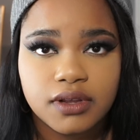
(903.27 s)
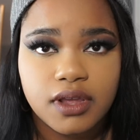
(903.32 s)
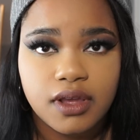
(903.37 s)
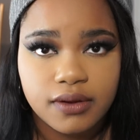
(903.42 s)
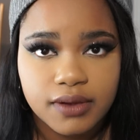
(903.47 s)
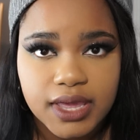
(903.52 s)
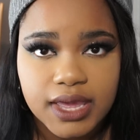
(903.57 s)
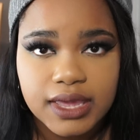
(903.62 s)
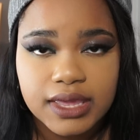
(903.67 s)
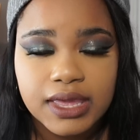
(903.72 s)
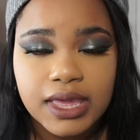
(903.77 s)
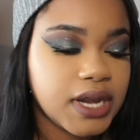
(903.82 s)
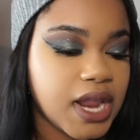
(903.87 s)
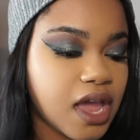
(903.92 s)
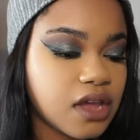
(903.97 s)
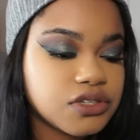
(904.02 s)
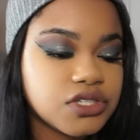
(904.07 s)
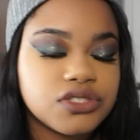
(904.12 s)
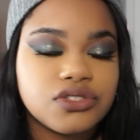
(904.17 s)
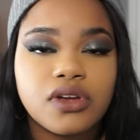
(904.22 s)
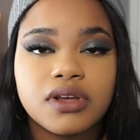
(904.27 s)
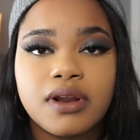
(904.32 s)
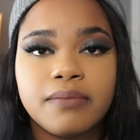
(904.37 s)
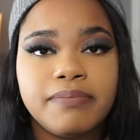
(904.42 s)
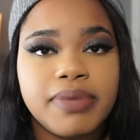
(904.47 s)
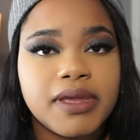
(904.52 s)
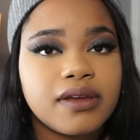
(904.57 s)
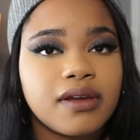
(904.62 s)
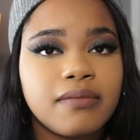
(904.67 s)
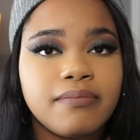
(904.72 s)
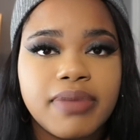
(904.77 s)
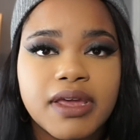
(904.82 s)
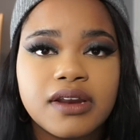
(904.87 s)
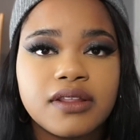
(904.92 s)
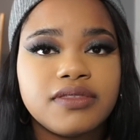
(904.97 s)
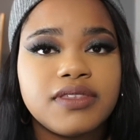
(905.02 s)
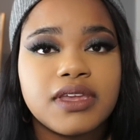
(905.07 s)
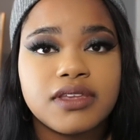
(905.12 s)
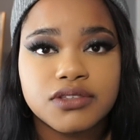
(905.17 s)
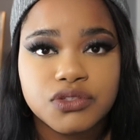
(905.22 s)
Okay, now she's on the bigger and
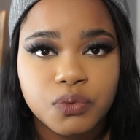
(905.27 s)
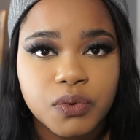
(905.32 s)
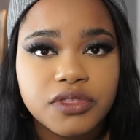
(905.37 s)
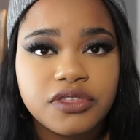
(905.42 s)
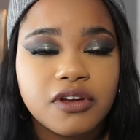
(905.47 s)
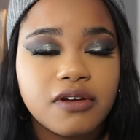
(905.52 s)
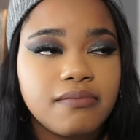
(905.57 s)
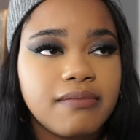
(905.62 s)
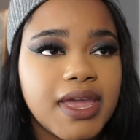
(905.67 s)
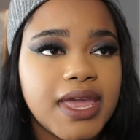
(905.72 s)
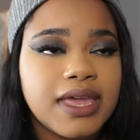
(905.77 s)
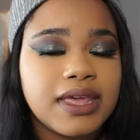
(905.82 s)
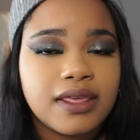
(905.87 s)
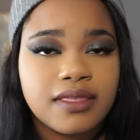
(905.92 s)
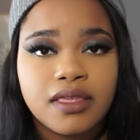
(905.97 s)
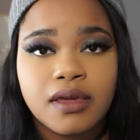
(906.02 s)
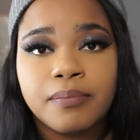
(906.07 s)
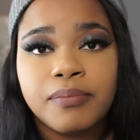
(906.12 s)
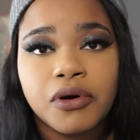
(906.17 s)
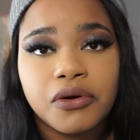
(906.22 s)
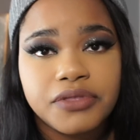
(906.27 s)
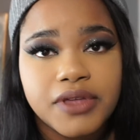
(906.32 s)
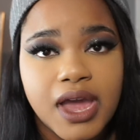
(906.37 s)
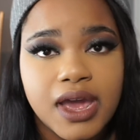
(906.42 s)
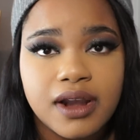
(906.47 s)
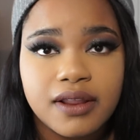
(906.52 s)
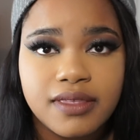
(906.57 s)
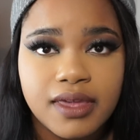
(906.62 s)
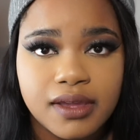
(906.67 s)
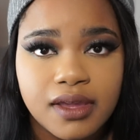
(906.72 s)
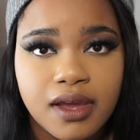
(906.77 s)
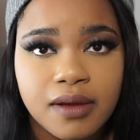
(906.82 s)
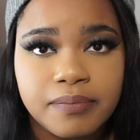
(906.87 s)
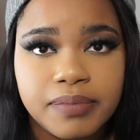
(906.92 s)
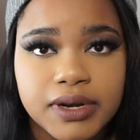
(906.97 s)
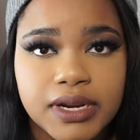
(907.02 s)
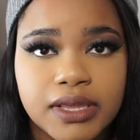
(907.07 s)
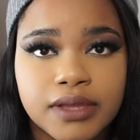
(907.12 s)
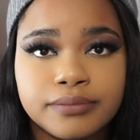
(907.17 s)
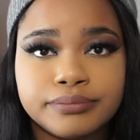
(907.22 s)
better things with her man. They're both out of that
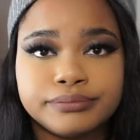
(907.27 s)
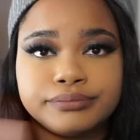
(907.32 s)
company.